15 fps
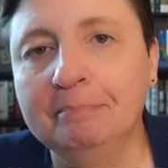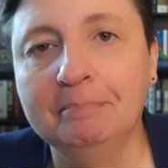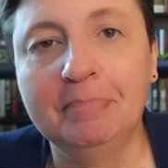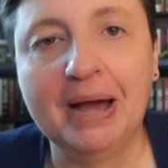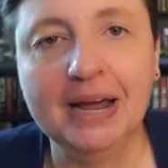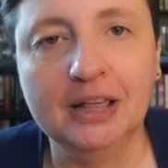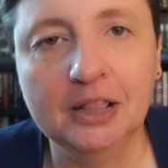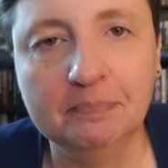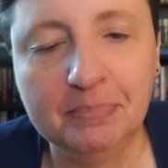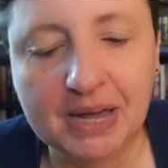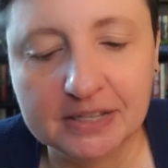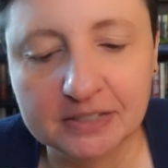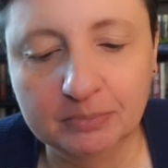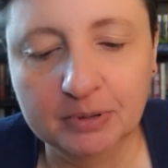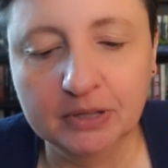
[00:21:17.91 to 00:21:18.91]
pile of
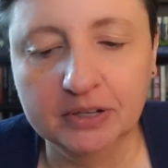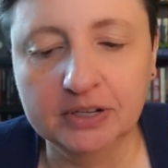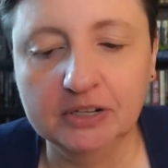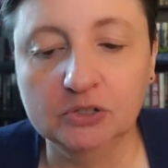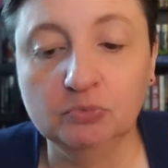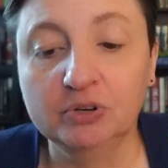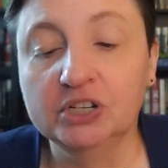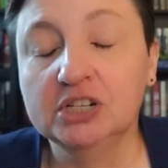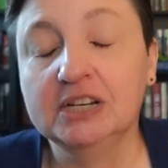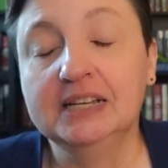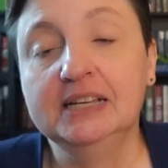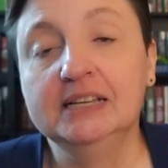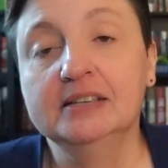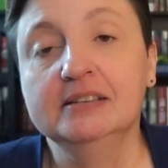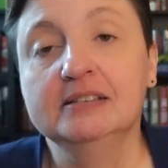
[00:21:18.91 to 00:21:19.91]
possibilities, which
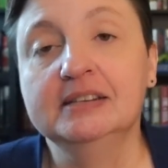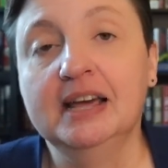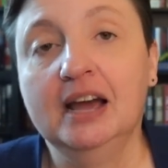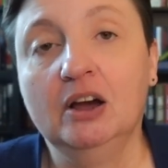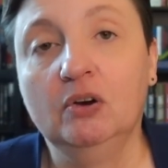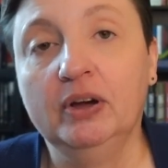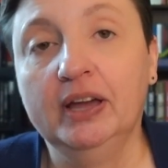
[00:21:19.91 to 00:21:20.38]
is now